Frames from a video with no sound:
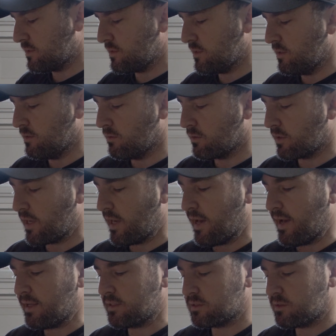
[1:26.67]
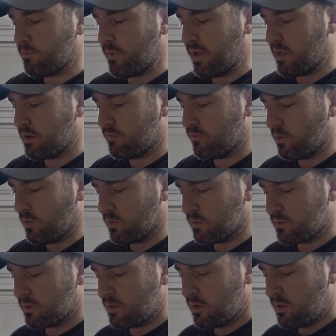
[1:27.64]
steel cast
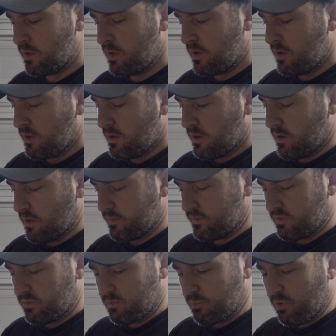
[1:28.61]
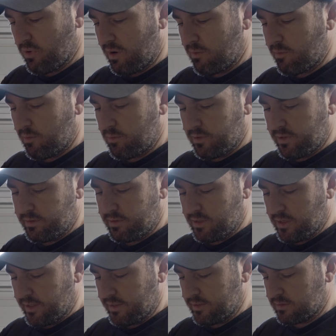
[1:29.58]
manifold. This is probably the
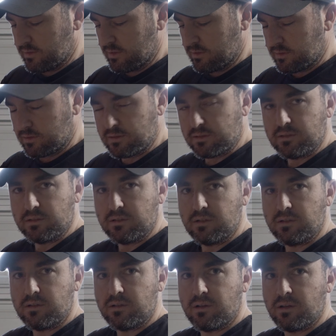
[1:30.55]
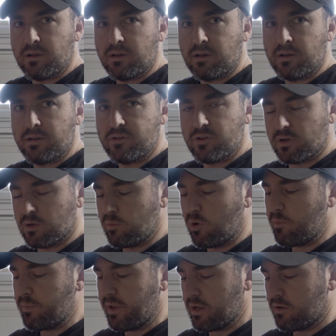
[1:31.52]
nicest
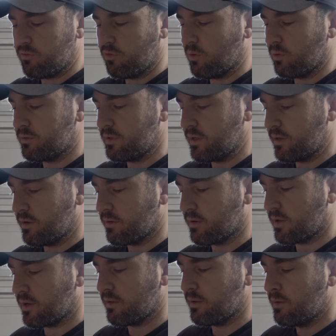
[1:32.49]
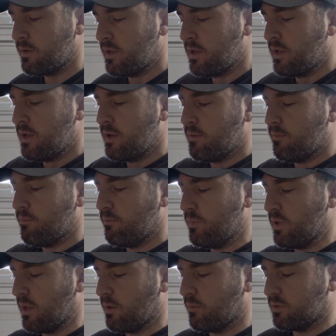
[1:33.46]
turbo manifold that you're going to
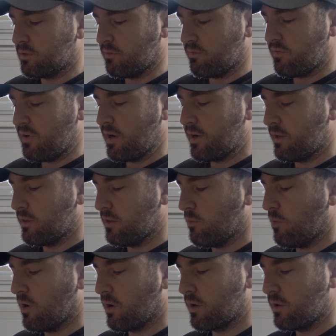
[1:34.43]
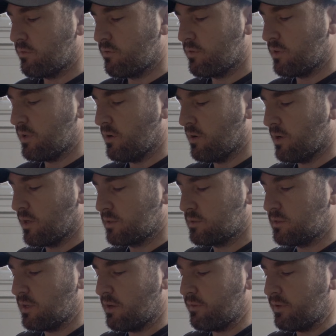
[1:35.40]
be able to find on the market for the
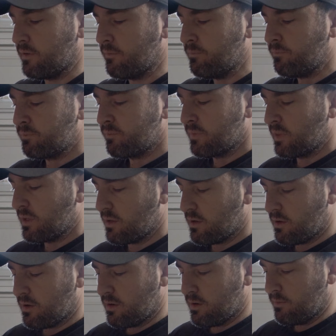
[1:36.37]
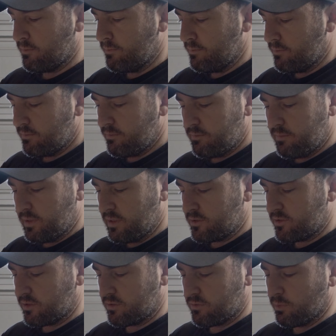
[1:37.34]
RX-7.
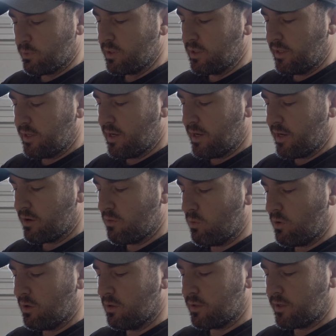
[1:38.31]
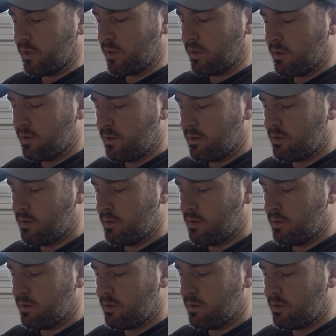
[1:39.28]
It's just really high quality.